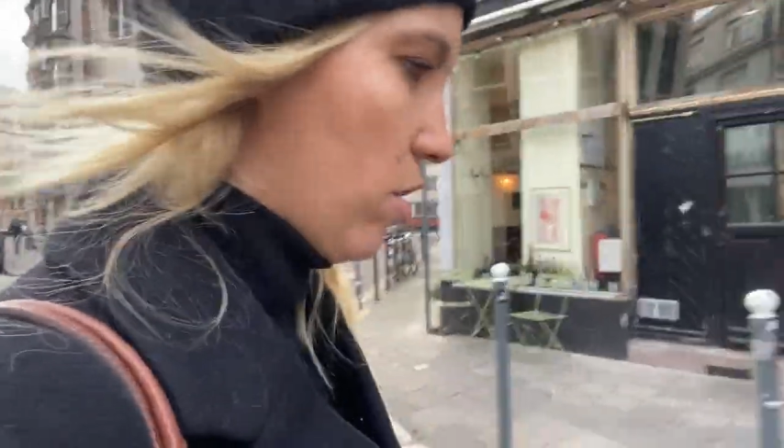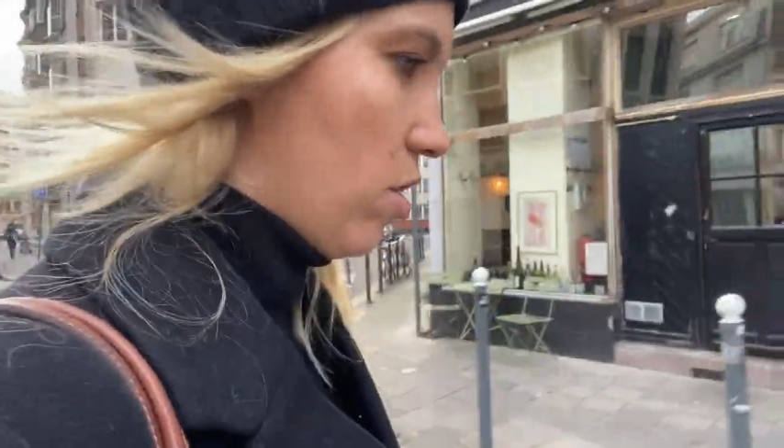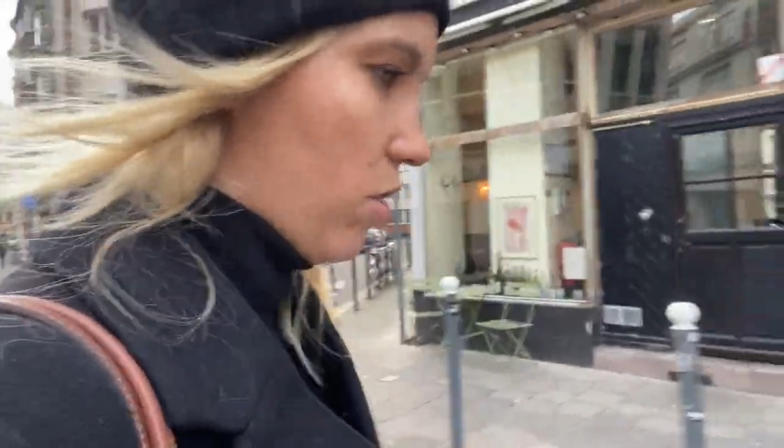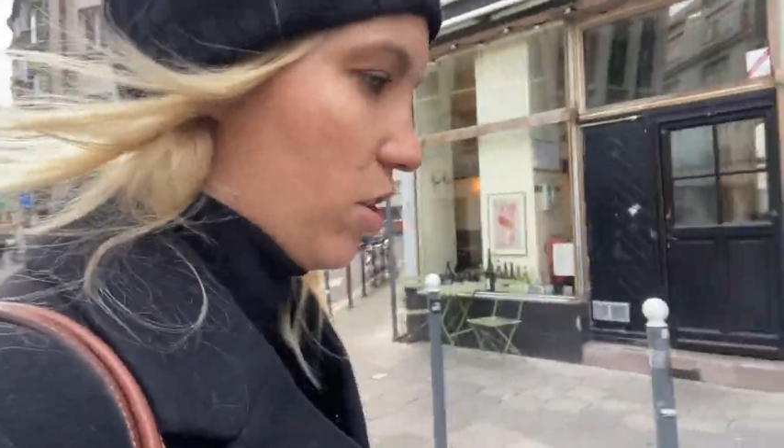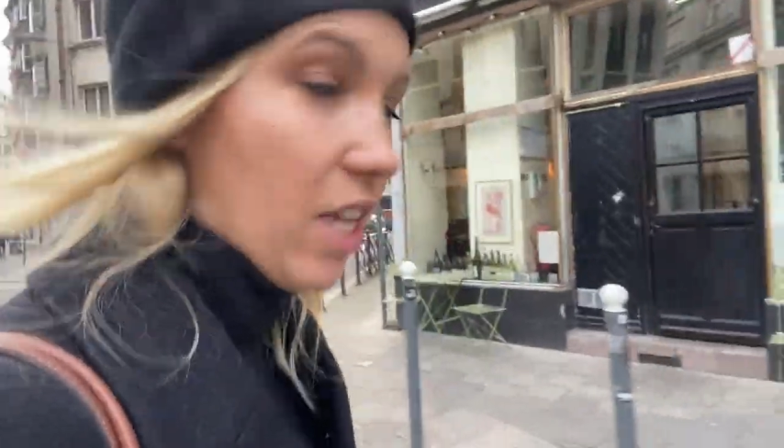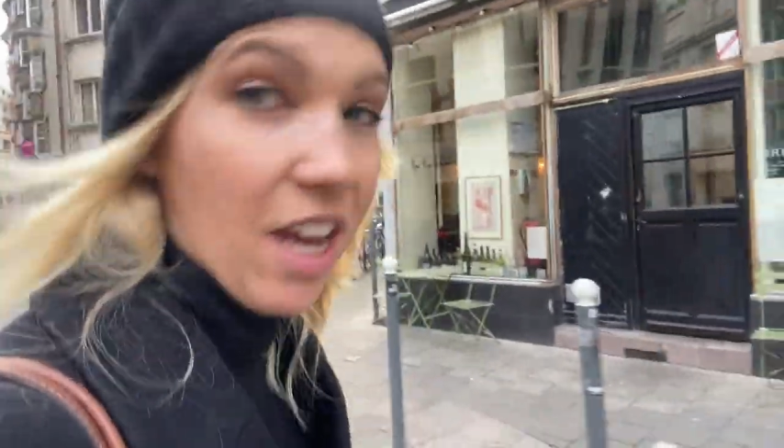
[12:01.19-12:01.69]

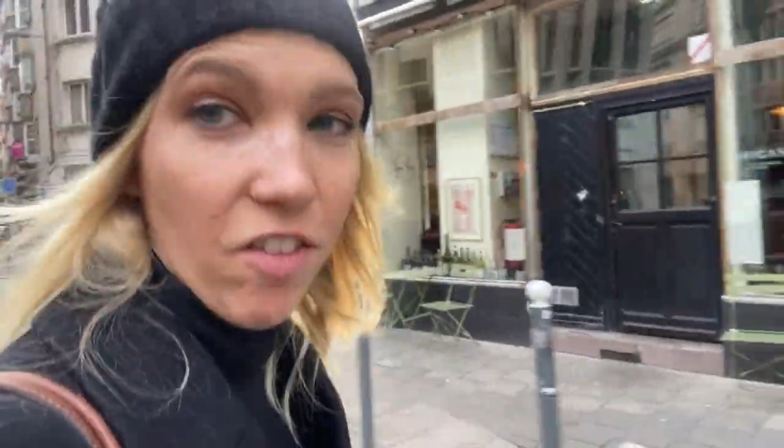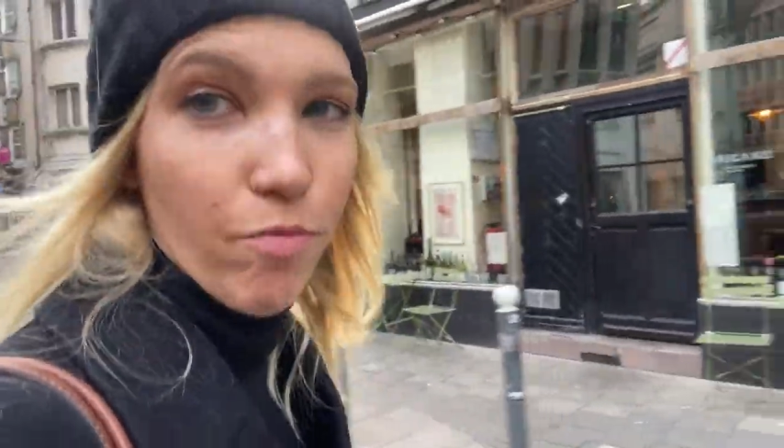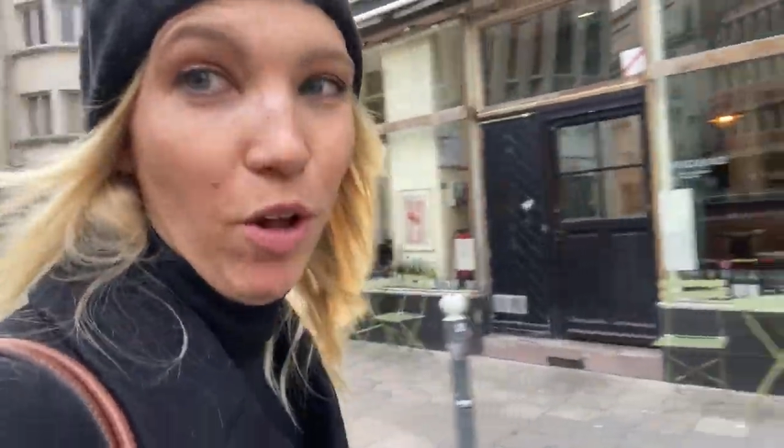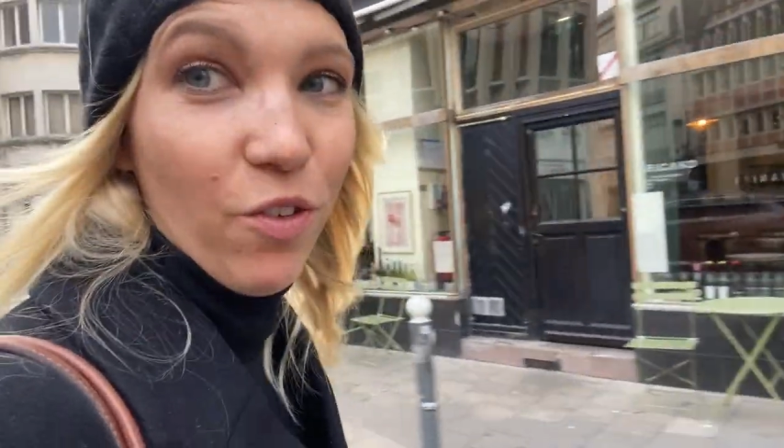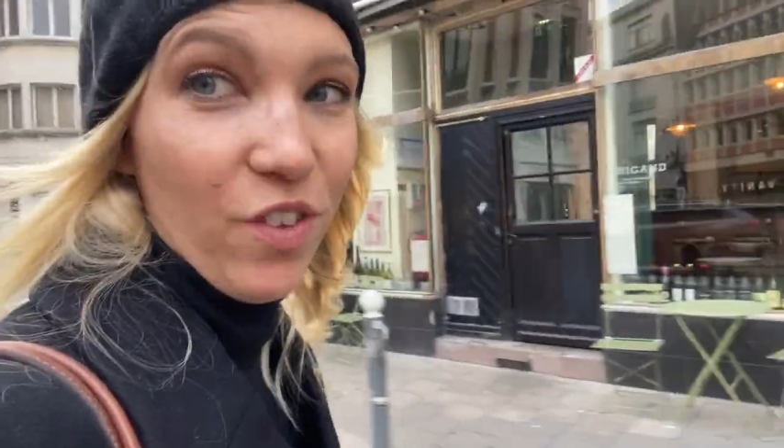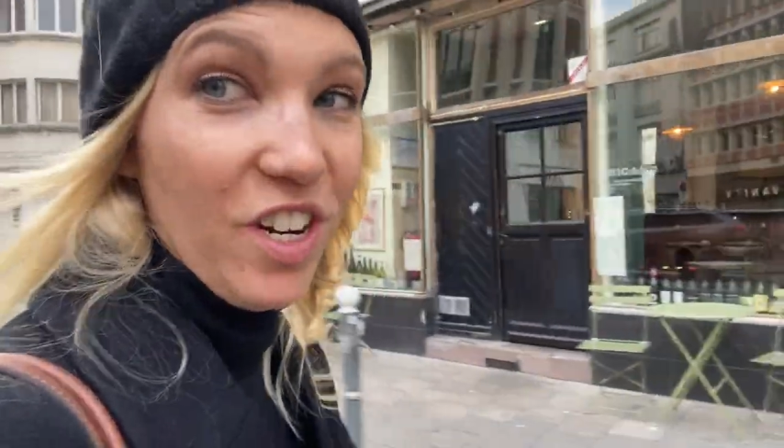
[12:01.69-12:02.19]
that they have
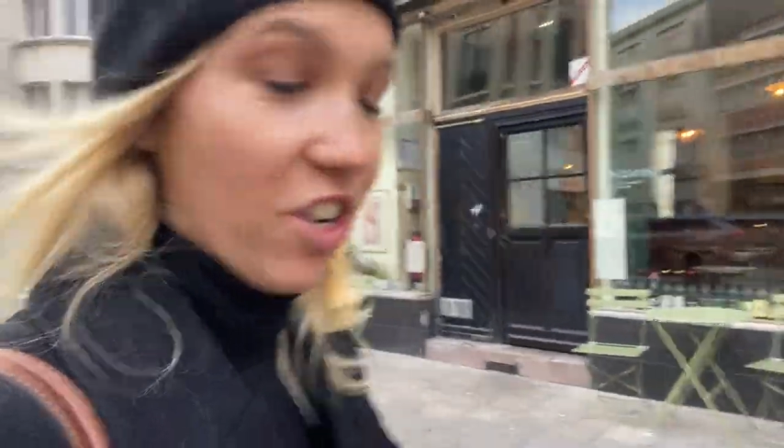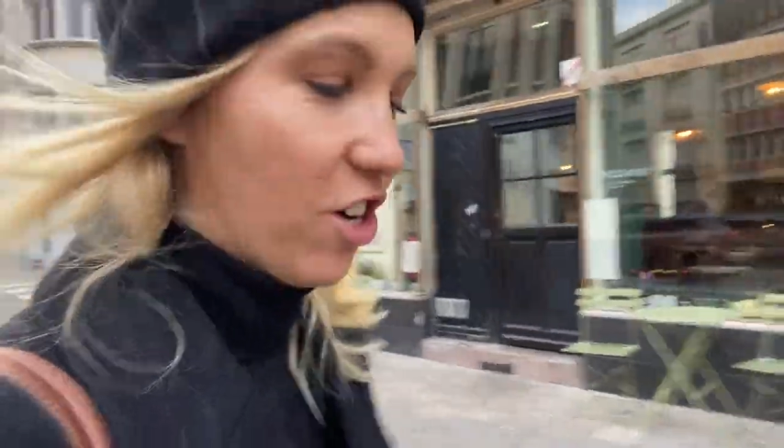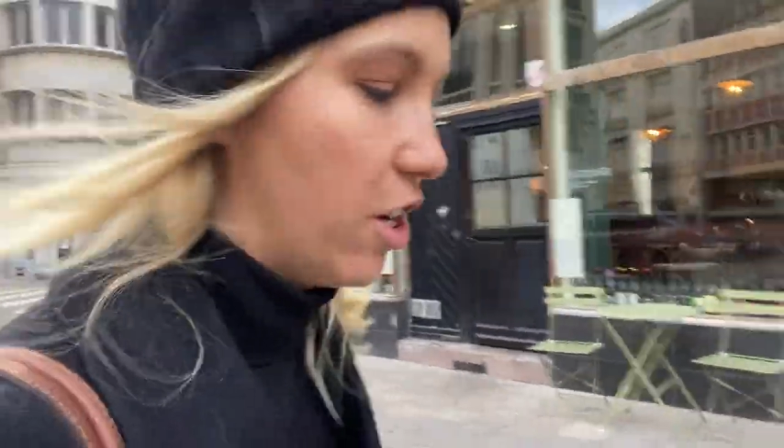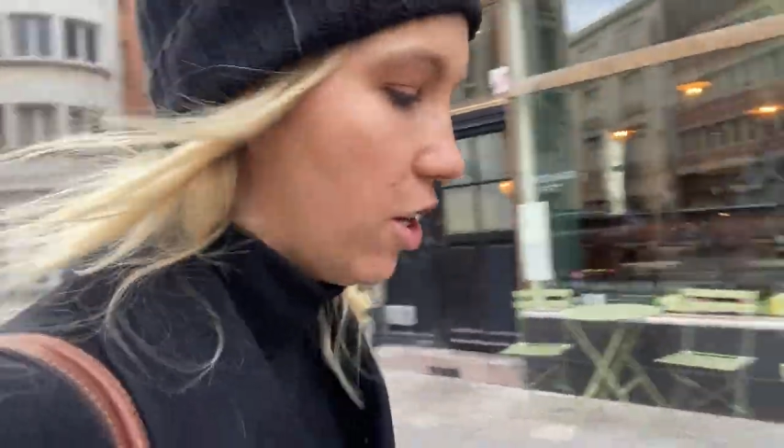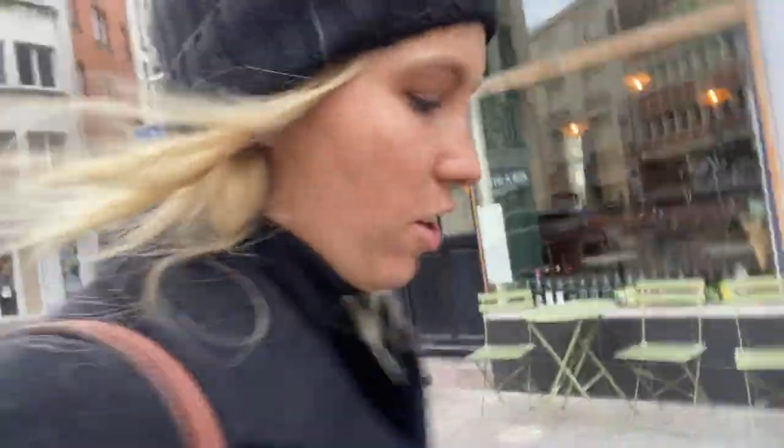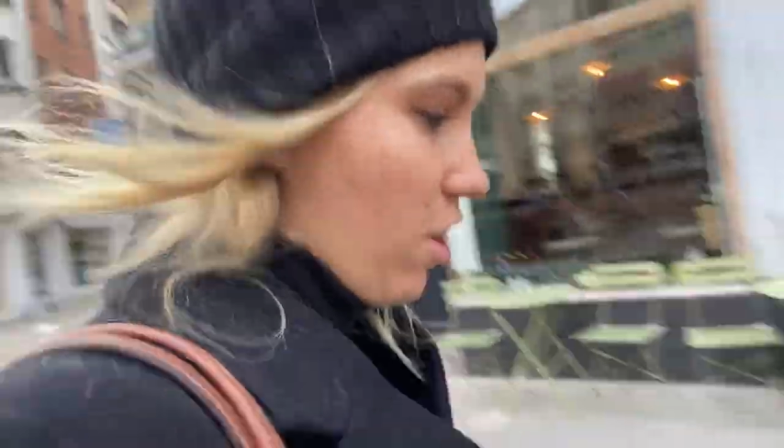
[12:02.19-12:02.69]
malt vinegar,
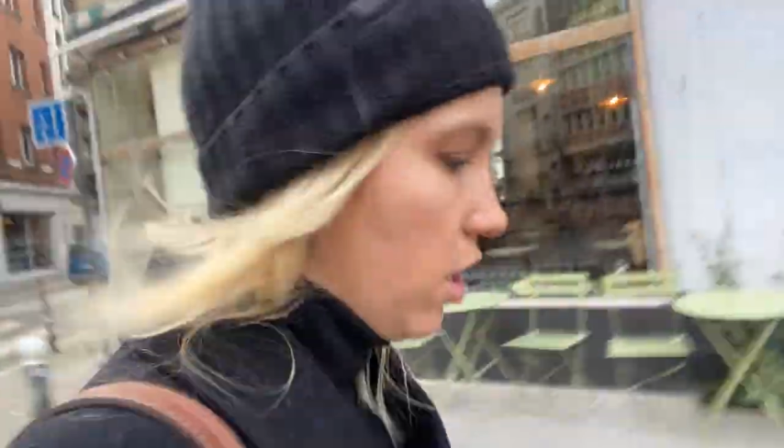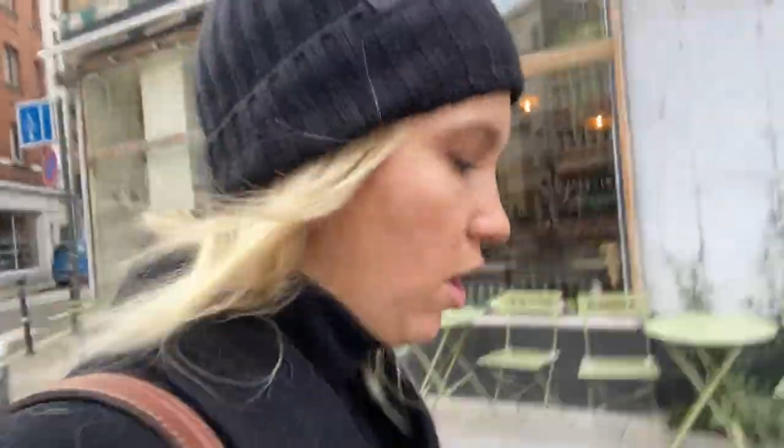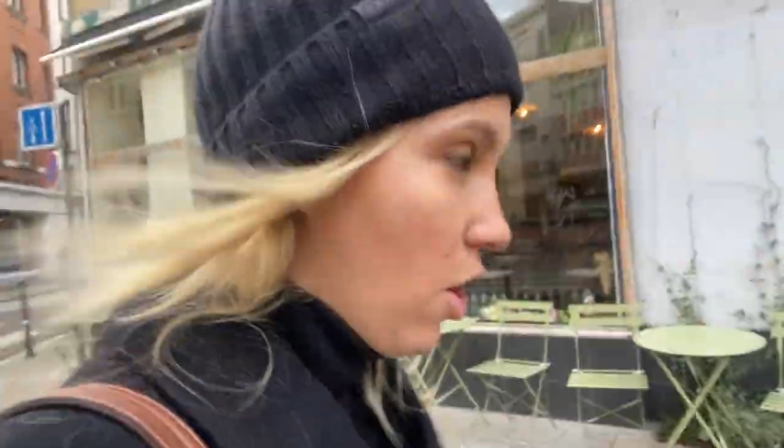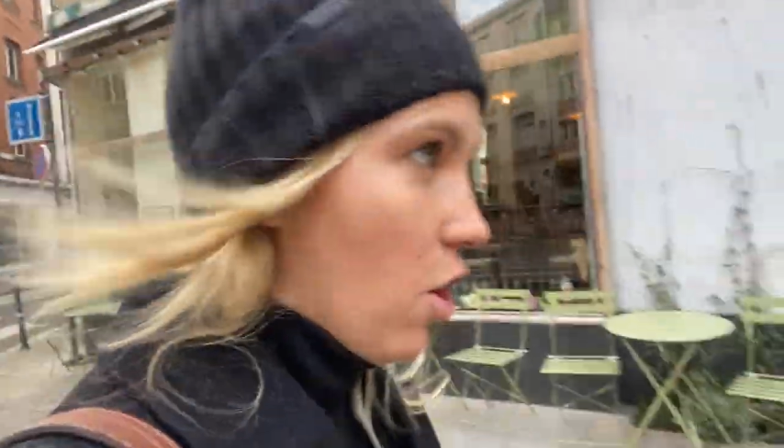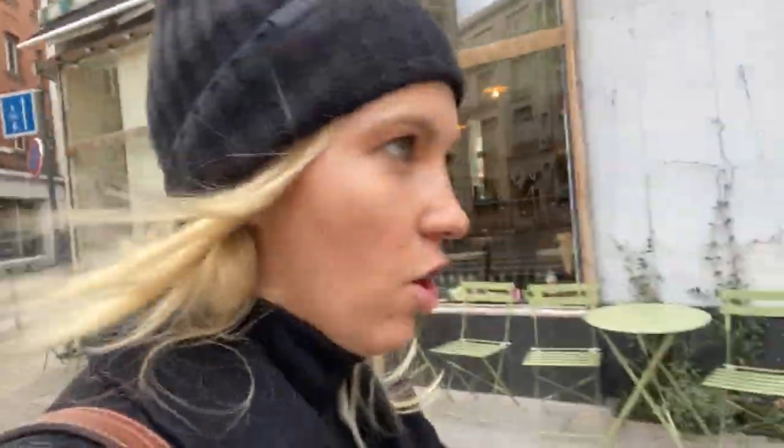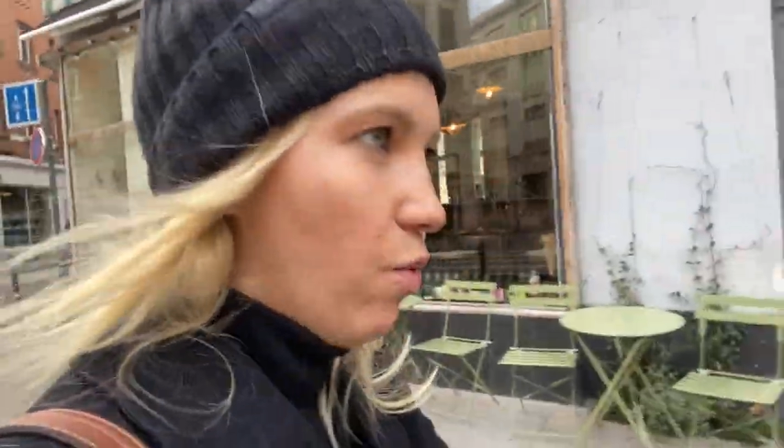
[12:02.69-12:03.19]

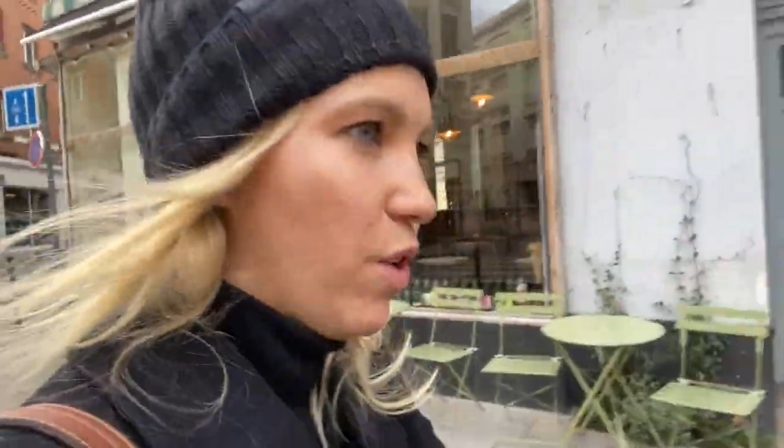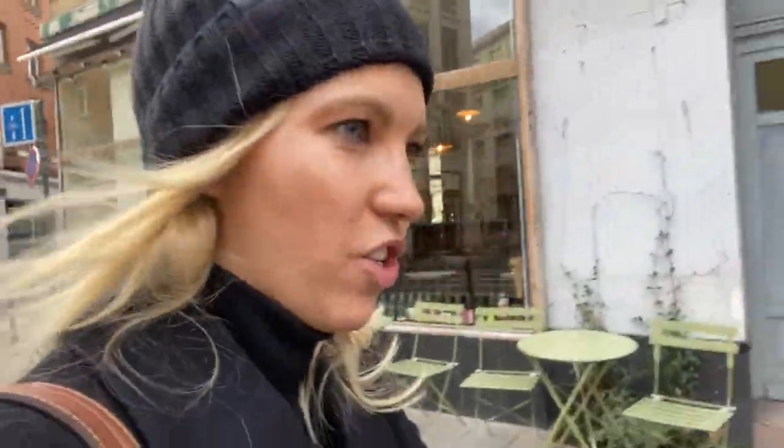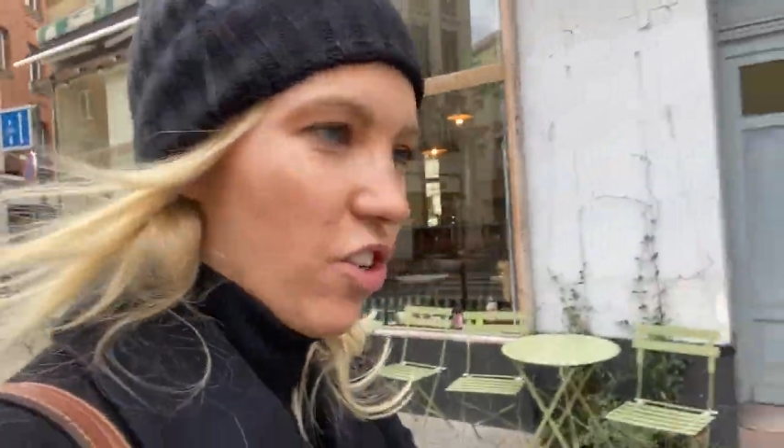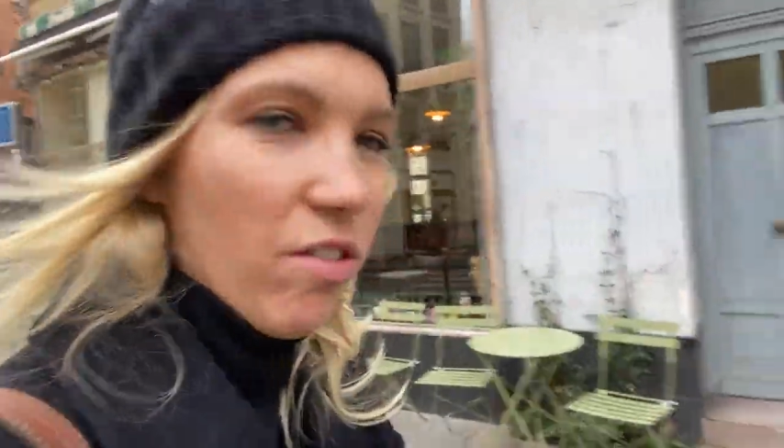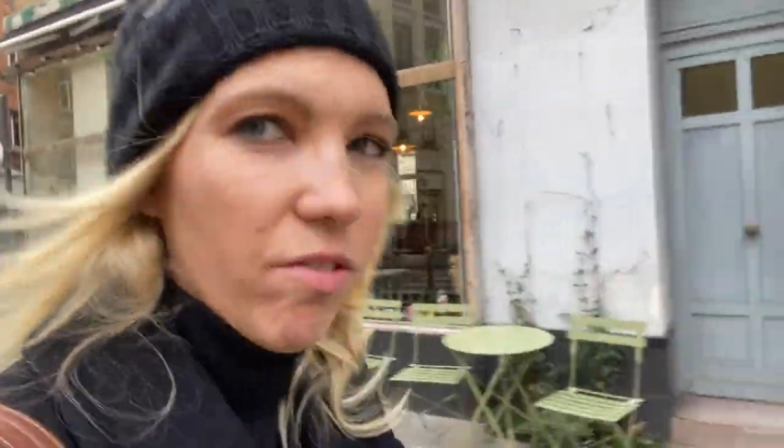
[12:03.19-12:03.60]
which I